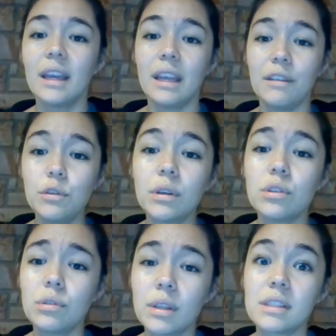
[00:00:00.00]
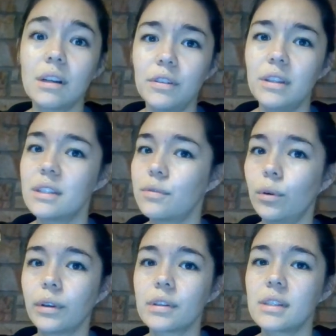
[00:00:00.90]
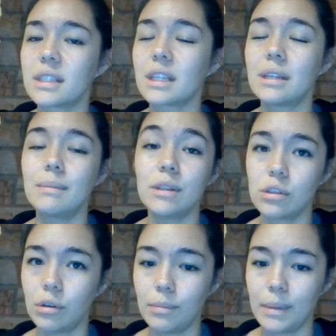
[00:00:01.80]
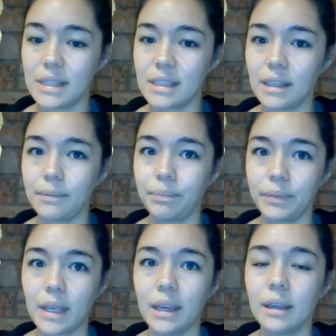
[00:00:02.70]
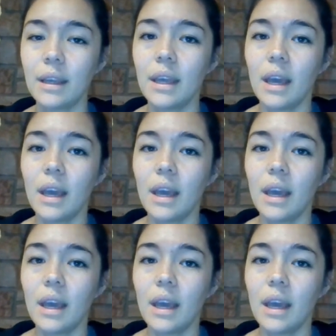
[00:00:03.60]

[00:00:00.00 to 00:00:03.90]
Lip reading: If you can do the stuff in these folders, that's going to be so amazing, okay?